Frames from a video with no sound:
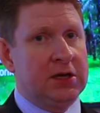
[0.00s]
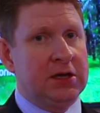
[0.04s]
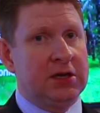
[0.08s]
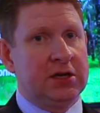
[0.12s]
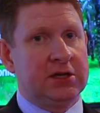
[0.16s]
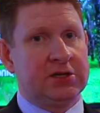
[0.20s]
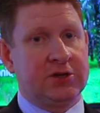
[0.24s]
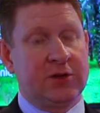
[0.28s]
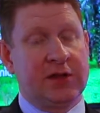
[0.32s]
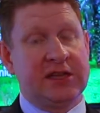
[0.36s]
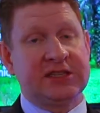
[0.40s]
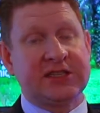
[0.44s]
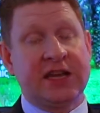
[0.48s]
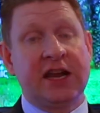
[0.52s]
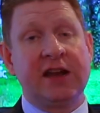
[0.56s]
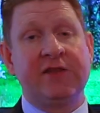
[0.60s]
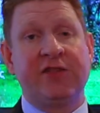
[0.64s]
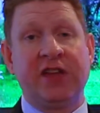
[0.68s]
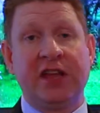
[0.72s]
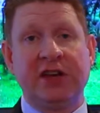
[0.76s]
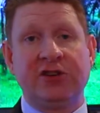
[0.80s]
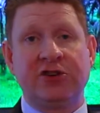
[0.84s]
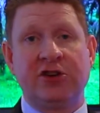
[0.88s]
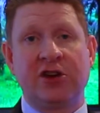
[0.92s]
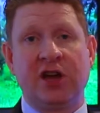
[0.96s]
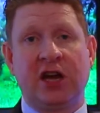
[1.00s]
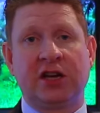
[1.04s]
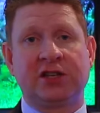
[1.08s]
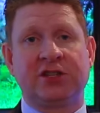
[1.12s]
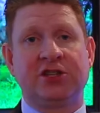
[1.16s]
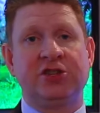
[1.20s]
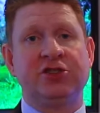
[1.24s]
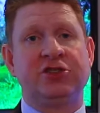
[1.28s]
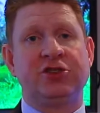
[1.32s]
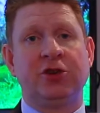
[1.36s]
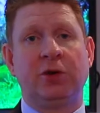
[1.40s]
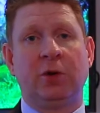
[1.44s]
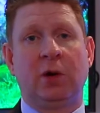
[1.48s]
So that's kind of the
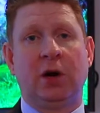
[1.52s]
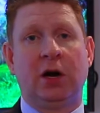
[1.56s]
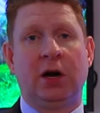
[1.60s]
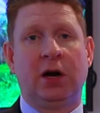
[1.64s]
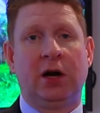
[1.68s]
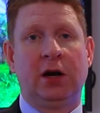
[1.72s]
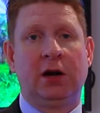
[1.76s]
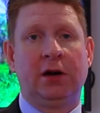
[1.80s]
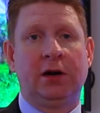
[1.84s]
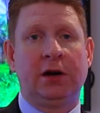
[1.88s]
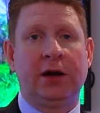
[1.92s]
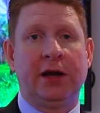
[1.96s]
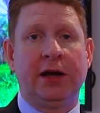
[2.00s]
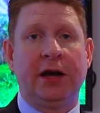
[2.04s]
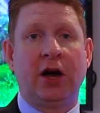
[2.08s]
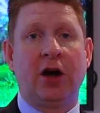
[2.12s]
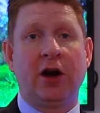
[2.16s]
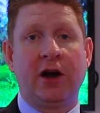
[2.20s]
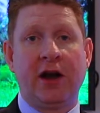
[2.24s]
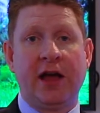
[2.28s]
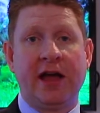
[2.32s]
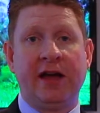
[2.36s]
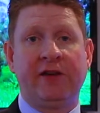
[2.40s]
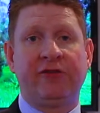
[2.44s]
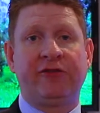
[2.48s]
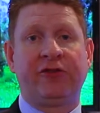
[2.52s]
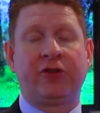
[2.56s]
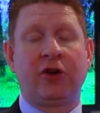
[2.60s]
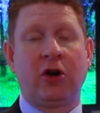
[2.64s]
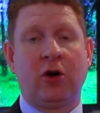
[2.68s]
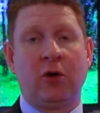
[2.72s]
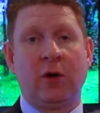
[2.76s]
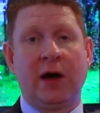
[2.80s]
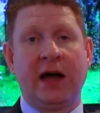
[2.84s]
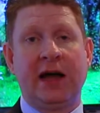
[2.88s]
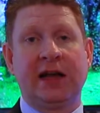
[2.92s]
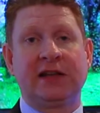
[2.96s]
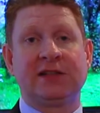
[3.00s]
introduction to our RF,
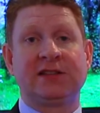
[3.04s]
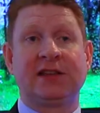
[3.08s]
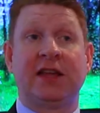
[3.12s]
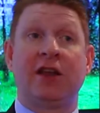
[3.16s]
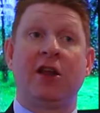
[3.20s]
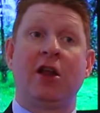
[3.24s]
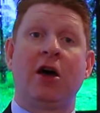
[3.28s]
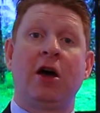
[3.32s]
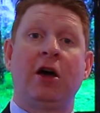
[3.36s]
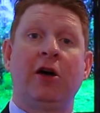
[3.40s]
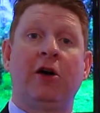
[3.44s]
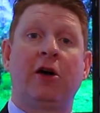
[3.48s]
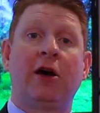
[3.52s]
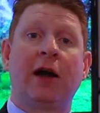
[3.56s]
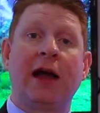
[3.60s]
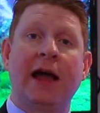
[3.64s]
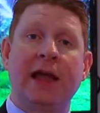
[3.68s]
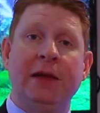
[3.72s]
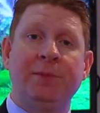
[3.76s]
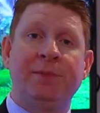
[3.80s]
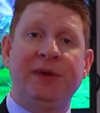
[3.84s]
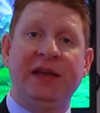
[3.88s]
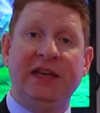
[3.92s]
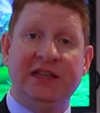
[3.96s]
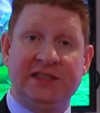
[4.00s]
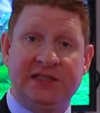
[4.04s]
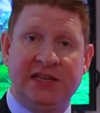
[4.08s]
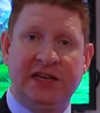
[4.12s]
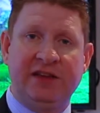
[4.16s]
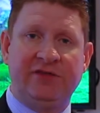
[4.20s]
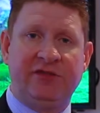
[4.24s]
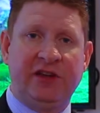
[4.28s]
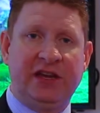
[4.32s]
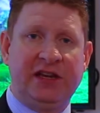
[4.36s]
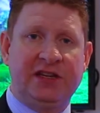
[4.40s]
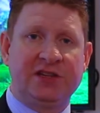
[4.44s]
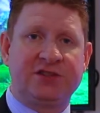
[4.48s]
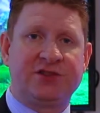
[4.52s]
coax, and now our
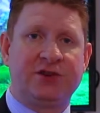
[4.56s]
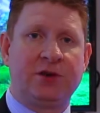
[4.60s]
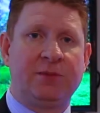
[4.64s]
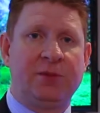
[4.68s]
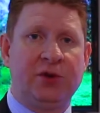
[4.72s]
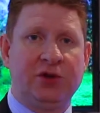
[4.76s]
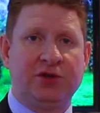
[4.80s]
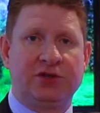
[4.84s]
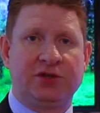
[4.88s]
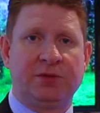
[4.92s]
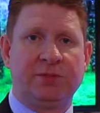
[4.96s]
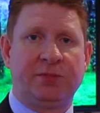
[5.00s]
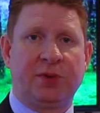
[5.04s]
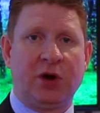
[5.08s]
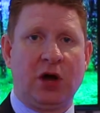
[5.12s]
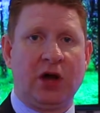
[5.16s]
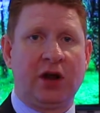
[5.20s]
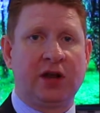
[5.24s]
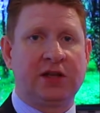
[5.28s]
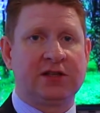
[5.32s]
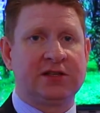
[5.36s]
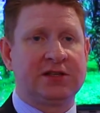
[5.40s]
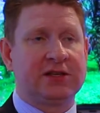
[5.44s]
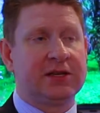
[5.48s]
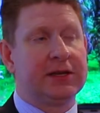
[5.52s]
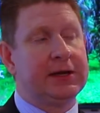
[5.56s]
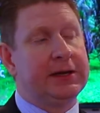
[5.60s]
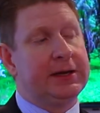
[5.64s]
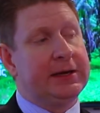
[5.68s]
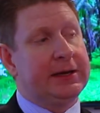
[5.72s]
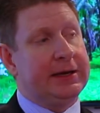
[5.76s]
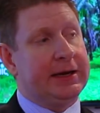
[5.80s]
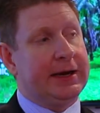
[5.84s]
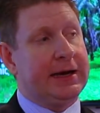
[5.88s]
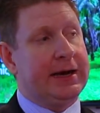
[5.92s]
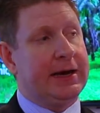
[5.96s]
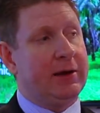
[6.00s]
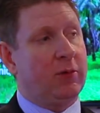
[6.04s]
IPTV distribution products.
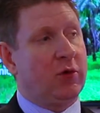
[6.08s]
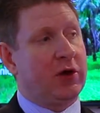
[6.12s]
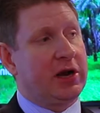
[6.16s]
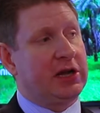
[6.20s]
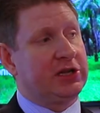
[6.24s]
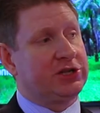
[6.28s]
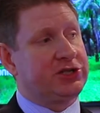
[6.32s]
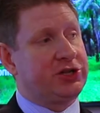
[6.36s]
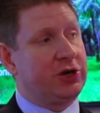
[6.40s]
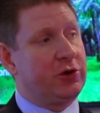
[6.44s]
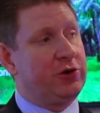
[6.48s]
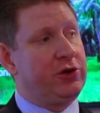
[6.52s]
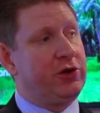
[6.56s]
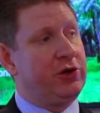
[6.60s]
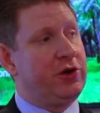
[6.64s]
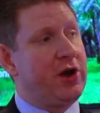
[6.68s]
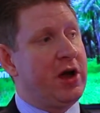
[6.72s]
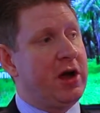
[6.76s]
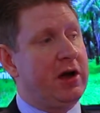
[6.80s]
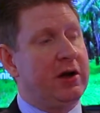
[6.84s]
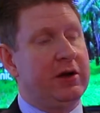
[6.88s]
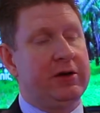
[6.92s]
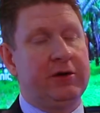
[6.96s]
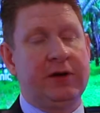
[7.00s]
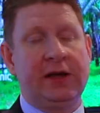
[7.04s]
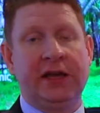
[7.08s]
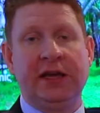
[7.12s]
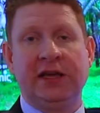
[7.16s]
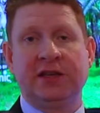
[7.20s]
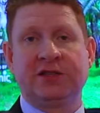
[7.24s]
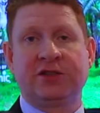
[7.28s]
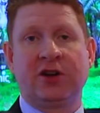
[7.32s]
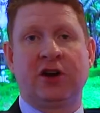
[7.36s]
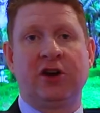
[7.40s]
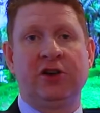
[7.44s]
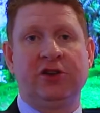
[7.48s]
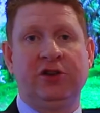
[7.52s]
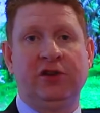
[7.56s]
What I'll show you now
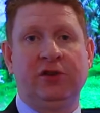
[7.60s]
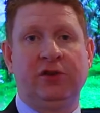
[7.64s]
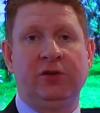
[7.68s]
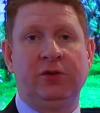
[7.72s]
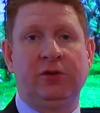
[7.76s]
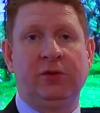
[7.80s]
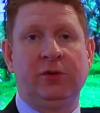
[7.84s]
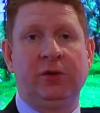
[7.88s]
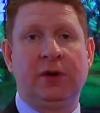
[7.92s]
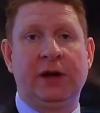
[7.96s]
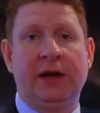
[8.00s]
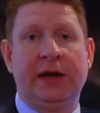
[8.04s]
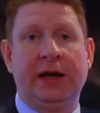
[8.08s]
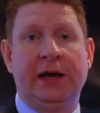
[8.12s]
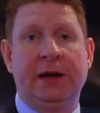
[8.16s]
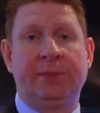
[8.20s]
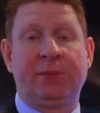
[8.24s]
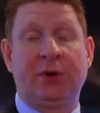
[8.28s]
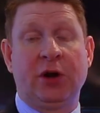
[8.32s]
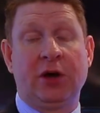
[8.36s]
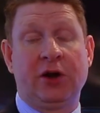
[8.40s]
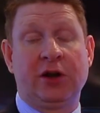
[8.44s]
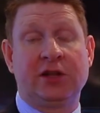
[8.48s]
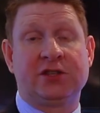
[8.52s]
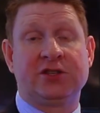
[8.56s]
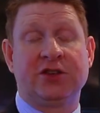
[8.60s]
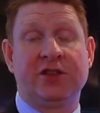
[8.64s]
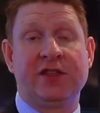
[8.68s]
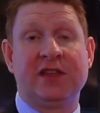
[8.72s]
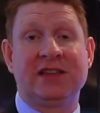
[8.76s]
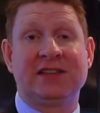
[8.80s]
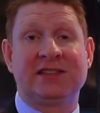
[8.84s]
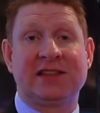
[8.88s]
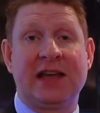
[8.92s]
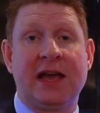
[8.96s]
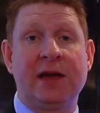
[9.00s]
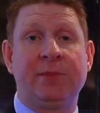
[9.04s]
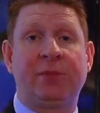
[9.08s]
is our new products on the
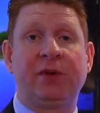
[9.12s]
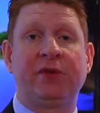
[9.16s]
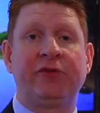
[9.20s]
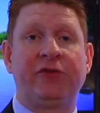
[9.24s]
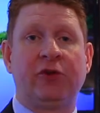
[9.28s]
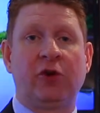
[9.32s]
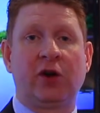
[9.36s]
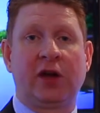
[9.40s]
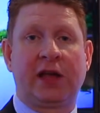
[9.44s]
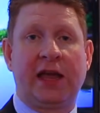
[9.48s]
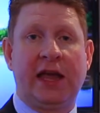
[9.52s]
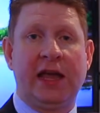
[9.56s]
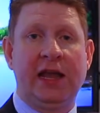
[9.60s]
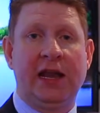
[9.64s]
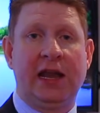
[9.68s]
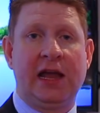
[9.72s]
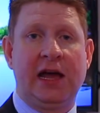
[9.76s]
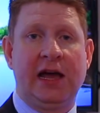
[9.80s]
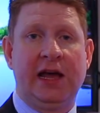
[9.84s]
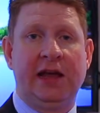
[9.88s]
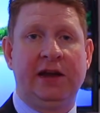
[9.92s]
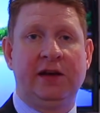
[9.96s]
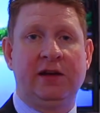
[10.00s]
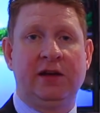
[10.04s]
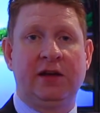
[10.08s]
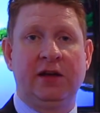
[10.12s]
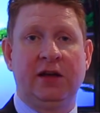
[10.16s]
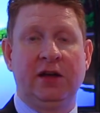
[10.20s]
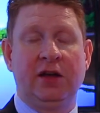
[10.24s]
Cypher 4K line,